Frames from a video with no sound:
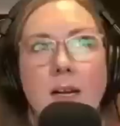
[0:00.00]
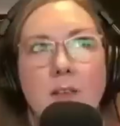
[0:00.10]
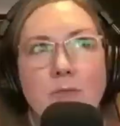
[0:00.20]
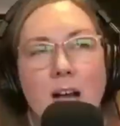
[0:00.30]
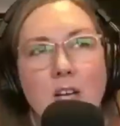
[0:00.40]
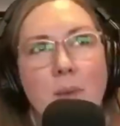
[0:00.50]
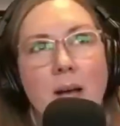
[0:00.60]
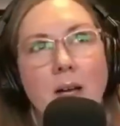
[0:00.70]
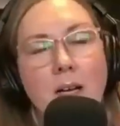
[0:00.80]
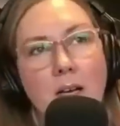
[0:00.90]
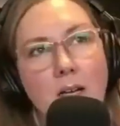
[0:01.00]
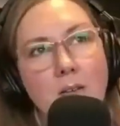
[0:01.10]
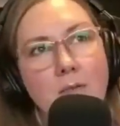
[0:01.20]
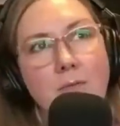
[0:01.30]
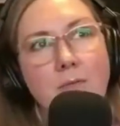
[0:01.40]
the flashback
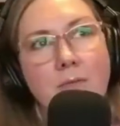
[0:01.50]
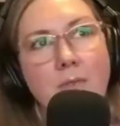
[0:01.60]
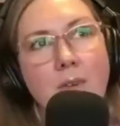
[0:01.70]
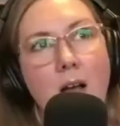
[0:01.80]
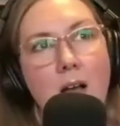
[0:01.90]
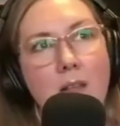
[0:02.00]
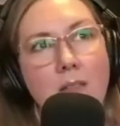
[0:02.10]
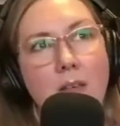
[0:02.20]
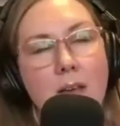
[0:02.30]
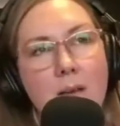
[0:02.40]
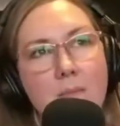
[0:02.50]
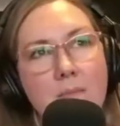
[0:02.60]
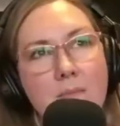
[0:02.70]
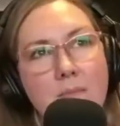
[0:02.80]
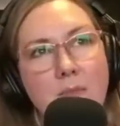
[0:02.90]
of
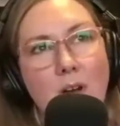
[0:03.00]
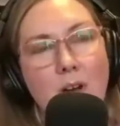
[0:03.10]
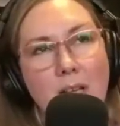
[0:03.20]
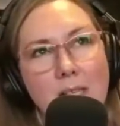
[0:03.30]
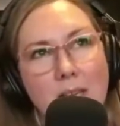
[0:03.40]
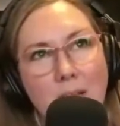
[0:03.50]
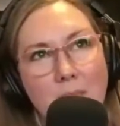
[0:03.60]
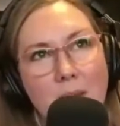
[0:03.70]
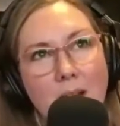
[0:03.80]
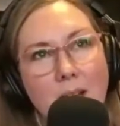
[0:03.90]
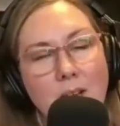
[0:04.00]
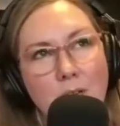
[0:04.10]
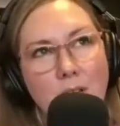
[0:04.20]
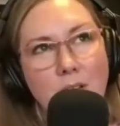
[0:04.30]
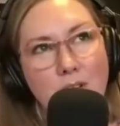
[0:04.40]
the audience getting mad at
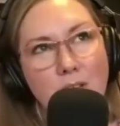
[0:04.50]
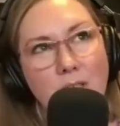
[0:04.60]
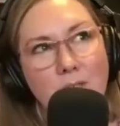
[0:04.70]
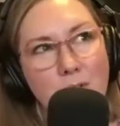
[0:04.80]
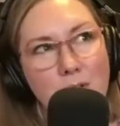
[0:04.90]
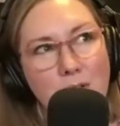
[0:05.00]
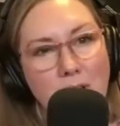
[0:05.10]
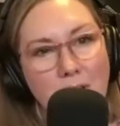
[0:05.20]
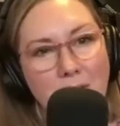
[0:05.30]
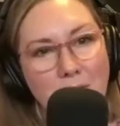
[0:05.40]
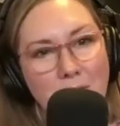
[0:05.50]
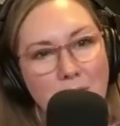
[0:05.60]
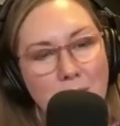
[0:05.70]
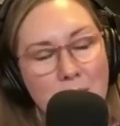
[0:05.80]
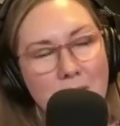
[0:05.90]
Cody during the first screening of the
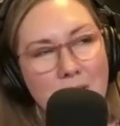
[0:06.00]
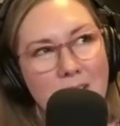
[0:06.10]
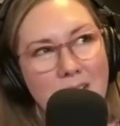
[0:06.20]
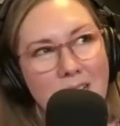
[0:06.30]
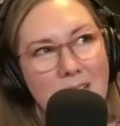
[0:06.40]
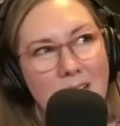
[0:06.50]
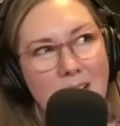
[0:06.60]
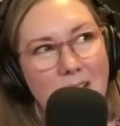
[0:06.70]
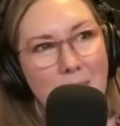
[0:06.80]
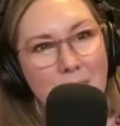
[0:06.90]
film. Mm-hmm.